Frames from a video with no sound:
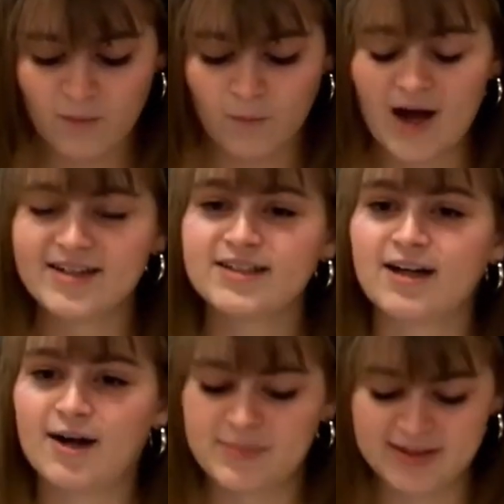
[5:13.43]
Why did
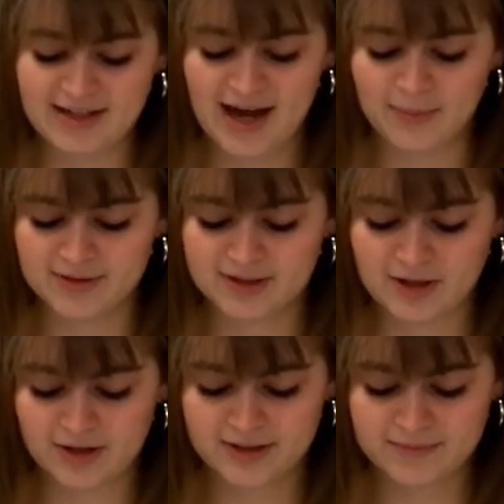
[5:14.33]
God put the apple in the
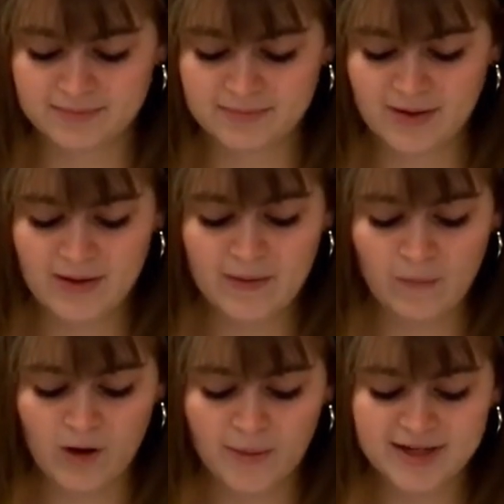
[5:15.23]
garden?
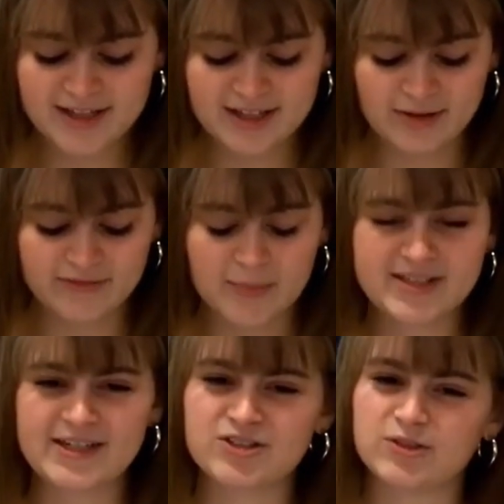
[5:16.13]
Why would he give the
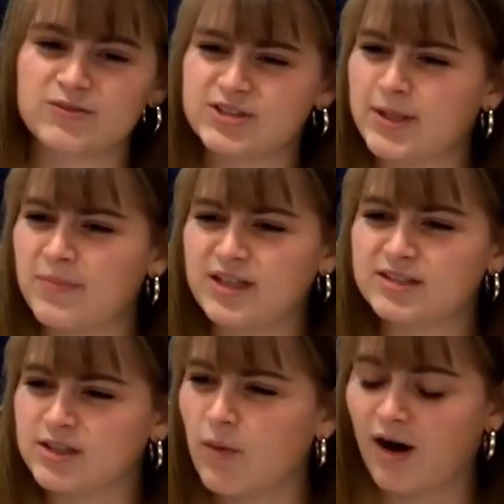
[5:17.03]
potential for something
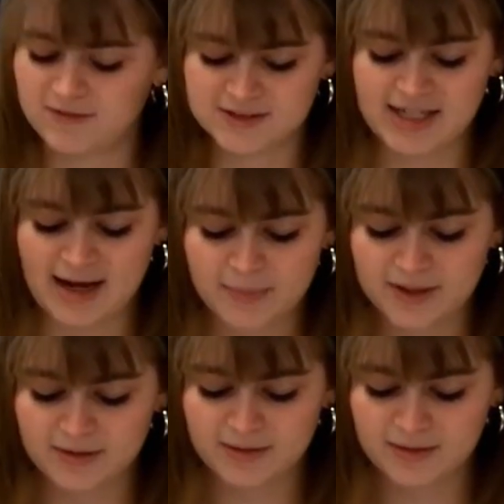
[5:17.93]
so awful to
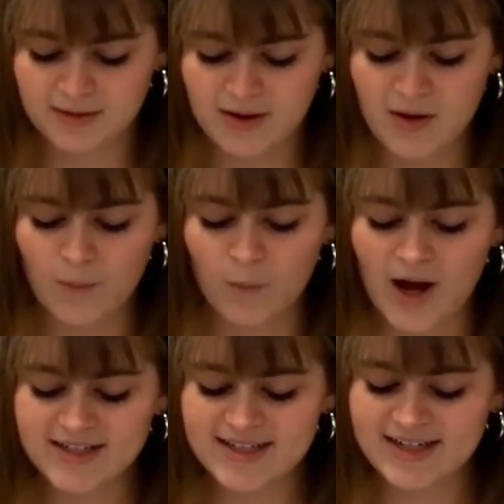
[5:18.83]
happen?
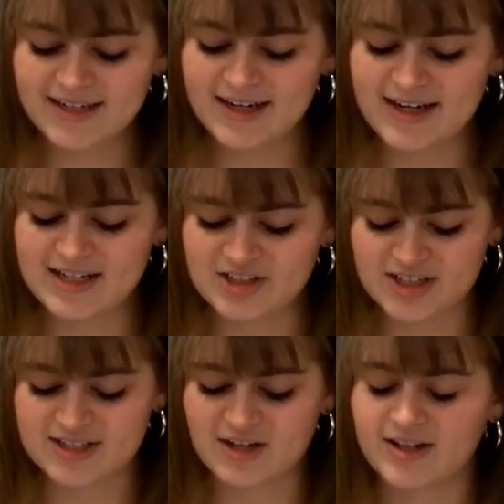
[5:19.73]
Why did he, he
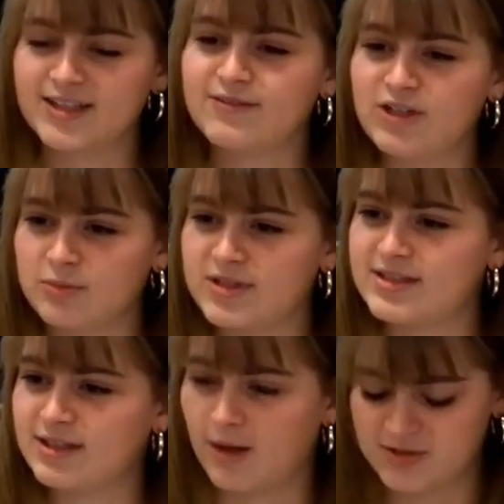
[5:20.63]
just not give
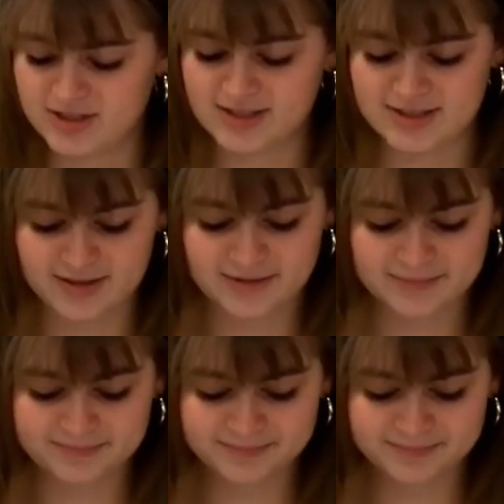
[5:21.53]
humans the option to sin?